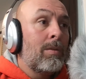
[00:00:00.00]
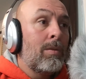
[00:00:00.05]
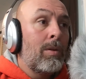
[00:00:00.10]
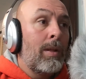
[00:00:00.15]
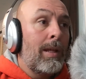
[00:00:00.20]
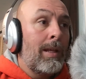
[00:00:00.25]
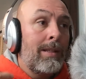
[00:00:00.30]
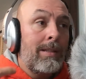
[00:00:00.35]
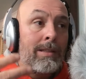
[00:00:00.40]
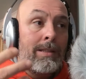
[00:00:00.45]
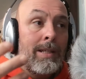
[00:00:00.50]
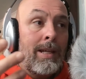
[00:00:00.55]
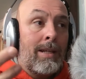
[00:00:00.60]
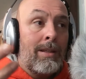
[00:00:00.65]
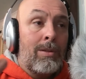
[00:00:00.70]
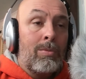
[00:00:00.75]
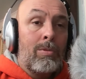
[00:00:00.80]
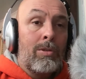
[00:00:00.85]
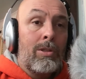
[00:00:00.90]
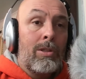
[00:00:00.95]
his
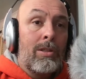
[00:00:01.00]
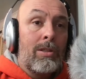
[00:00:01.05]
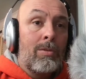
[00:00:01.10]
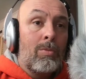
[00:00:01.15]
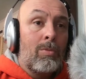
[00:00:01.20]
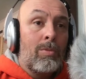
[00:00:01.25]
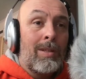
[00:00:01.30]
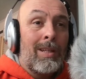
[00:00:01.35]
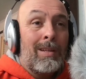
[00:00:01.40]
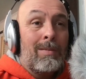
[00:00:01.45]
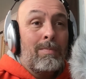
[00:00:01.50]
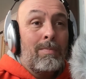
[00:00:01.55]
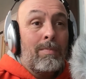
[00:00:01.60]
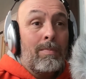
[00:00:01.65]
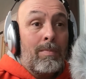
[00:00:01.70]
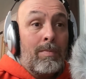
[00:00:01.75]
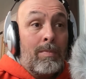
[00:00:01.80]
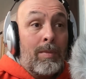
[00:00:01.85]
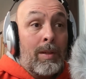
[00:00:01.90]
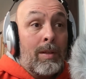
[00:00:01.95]
death was,
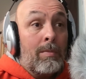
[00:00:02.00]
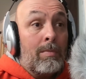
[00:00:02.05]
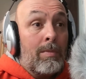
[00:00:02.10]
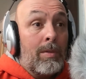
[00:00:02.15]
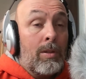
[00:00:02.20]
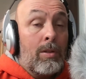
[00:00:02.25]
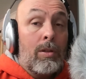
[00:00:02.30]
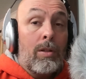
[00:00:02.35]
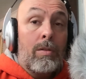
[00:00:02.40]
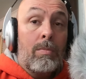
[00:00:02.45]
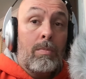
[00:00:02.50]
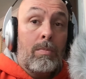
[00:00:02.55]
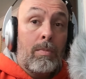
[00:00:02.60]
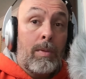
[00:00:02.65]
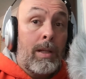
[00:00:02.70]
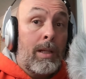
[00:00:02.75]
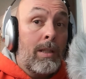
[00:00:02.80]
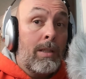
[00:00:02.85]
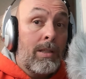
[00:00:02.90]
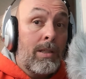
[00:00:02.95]
could
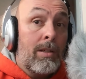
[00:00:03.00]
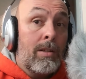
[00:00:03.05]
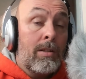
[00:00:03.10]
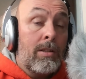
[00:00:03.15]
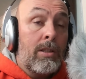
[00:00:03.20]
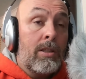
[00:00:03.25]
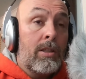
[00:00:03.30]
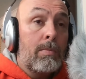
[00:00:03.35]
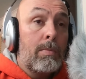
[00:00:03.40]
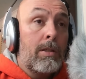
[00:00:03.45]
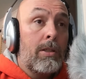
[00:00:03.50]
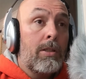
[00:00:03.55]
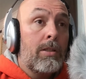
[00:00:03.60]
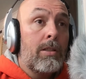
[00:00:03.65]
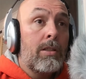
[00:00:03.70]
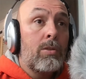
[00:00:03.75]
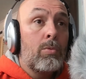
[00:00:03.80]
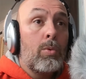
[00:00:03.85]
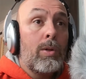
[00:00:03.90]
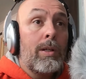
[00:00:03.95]
be considered suspicious
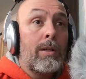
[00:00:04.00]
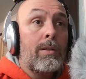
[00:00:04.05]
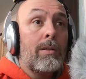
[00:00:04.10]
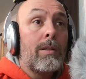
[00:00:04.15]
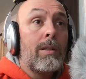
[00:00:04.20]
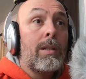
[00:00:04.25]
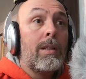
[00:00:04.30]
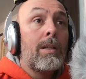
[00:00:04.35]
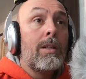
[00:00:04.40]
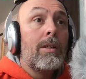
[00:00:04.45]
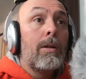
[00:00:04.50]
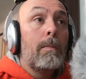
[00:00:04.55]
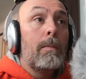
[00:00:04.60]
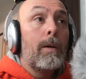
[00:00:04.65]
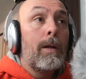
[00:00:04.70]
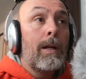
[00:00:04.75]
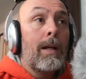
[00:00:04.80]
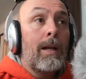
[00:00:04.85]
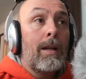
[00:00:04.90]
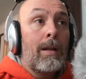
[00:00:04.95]
as well.
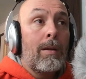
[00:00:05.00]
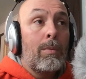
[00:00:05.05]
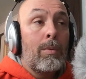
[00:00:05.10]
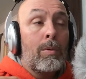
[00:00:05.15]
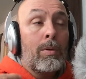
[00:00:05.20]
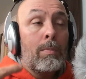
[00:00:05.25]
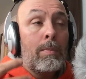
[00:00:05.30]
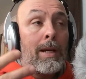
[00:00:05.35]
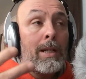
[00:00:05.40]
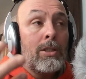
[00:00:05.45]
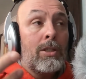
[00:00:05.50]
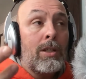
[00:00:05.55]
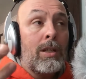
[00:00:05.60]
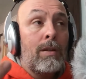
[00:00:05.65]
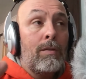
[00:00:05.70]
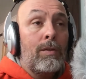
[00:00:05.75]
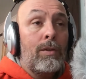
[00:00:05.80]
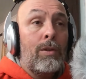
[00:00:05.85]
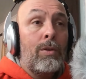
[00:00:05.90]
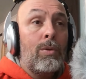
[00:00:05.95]
But I would imagine
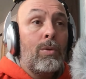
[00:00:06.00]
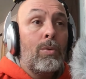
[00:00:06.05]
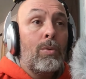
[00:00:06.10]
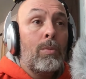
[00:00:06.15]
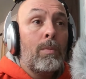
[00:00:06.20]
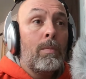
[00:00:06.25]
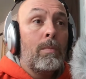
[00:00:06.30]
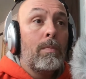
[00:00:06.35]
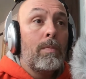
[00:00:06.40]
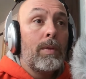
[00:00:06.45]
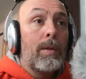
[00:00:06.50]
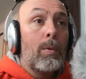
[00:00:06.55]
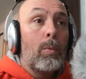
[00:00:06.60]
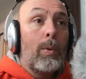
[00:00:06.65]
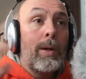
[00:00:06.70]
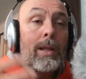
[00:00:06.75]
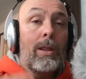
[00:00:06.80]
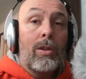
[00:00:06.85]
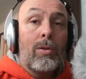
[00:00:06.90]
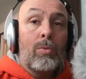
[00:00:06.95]
if you
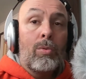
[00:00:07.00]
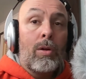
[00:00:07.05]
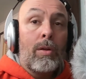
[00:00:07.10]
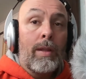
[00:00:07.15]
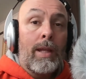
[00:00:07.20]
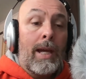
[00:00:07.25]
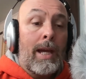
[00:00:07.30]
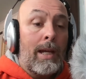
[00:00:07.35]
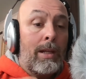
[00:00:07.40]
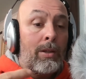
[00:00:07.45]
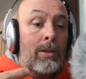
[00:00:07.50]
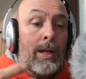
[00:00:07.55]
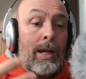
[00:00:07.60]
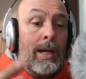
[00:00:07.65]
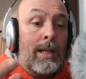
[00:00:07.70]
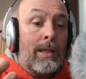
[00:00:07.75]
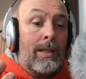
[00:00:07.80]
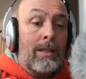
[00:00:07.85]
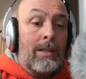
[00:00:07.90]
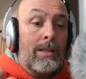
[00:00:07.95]
went through all that and you
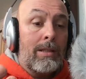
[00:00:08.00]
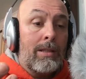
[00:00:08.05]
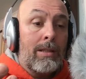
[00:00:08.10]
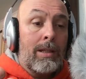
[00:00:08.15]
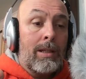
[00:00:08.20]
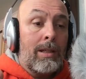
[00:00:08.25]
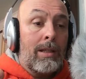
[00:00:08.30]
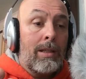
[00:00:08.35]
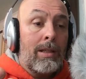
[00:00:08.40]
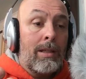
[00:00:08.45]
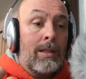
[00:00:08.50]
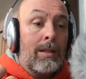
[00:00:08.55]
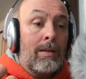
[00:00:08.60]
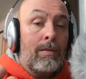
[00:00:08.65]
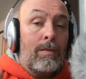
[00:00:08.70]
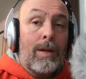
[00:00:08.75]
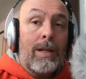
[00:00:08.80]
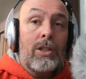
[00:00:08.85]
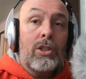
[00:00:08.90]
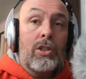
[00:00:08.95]
had this, like the
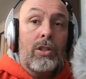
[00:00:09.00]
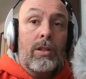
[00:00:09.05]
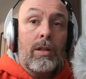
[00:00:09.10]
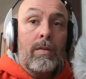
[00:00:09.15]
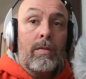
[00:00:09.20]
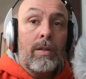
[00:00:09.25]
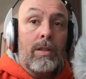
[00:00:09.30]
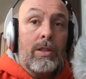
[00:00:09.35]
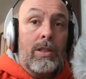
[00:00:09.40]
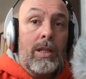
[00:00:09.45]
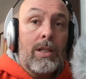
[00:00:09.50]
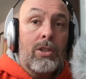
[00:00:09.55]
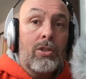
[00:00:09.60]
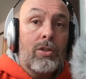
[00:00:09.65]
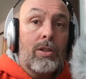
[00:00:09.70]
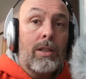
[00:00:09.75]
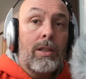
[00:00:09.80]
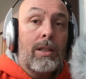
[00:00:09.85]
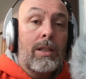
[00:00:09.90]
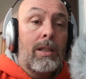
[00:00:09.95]
invention of the
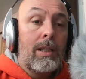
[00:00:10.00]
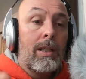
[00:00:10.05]
century,